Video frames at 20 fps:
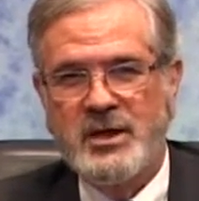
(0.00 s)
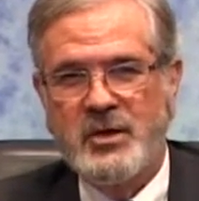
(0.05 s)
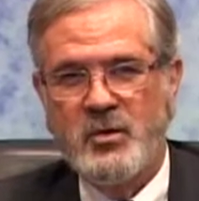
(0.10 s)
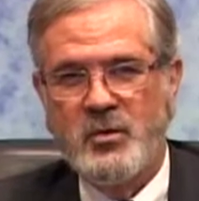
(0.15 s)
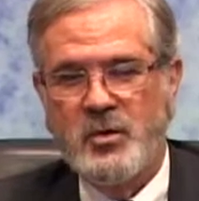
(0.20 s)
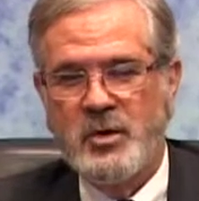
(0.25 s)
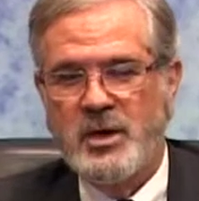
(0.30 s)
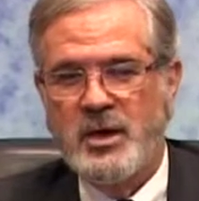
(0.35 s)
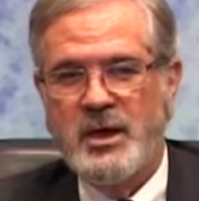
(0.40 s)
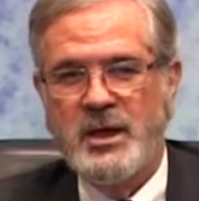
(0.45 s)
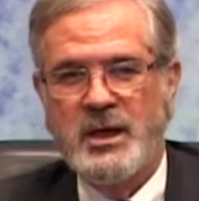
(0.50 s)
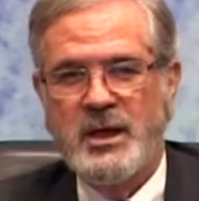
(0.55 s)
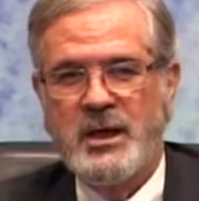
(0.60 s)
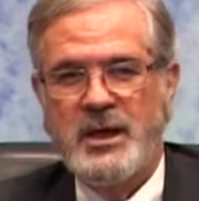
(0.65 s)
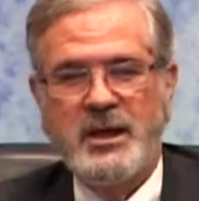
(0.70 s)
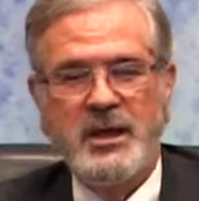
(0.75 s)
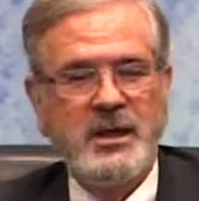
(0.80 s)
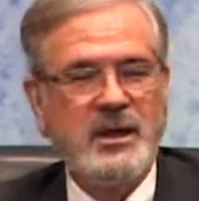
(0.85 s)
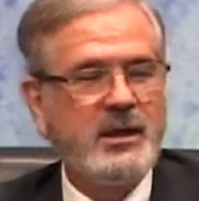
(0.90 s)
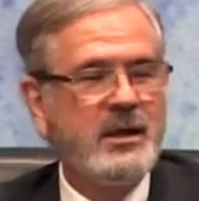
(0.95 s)

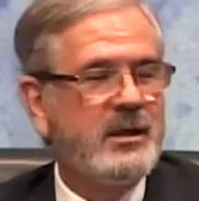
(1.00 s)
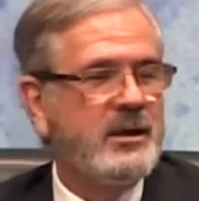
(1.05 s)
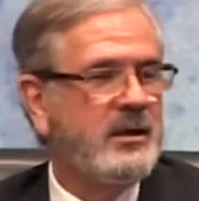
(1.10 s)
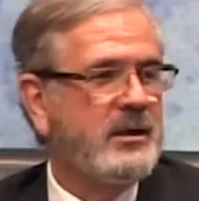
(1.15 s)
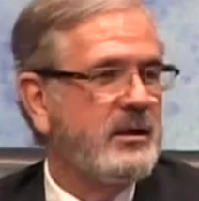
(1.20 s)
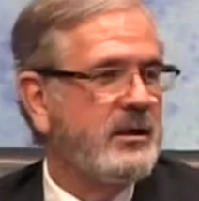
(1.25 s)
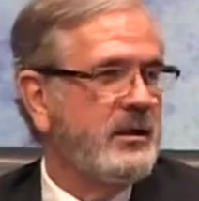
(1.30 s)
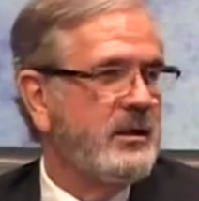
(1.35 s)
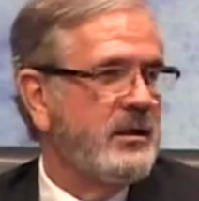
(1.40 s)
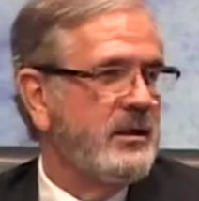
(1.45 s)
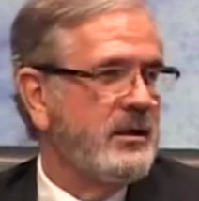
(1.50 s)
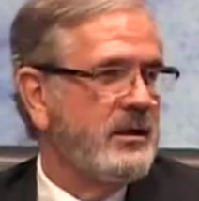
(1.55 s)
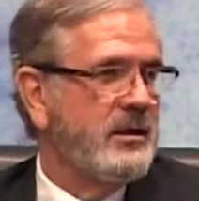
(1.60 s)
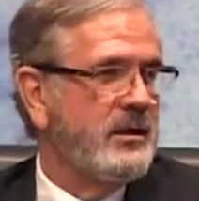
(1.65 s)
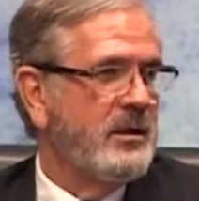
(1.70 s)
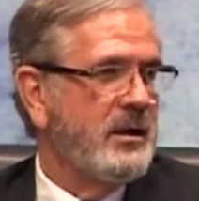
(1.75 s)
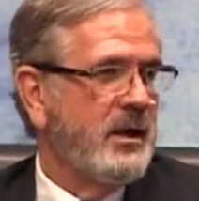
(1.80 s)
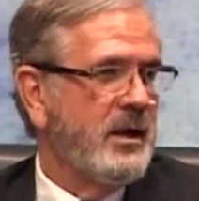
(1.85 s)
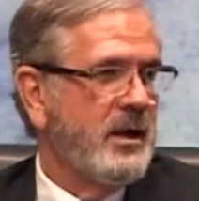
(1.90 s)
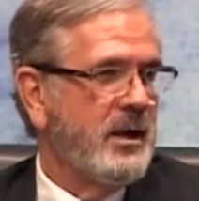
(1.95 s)
quirky
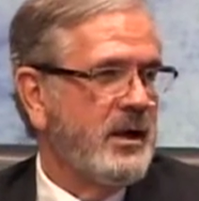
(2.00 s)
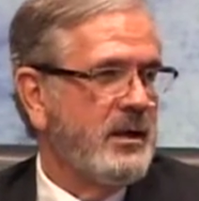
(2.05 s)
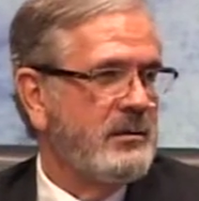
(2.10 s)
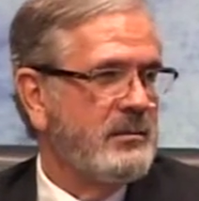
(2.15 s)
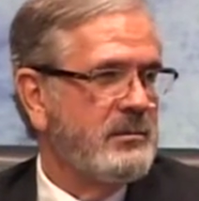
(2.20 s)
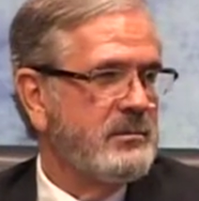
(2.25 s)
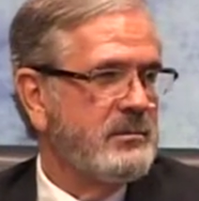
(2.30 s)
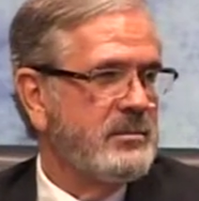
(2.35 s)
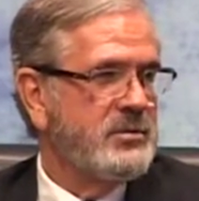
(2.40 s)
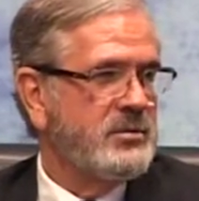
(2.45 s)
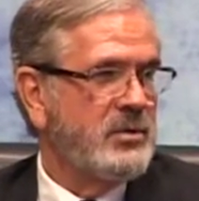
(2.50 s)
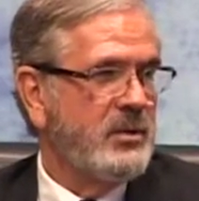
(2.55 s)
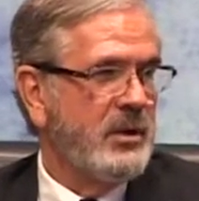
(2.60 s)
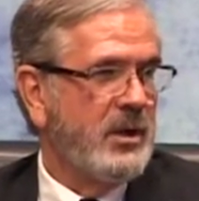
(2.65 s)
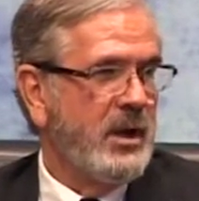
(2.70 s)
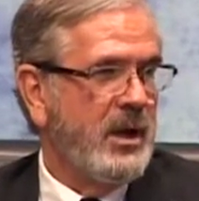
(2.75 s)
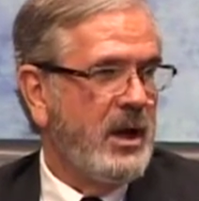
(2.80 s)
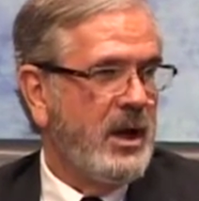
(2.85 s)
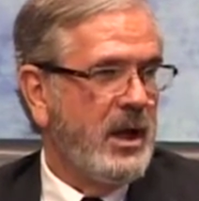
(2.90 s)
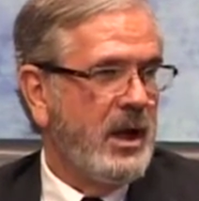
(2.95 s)
sort
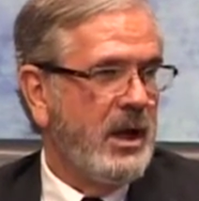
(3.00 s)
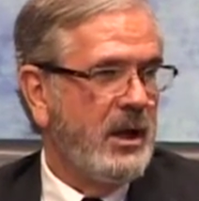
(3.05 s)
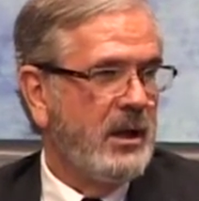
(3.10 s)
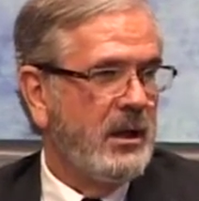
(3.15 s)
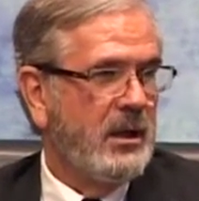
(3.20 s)
of guy.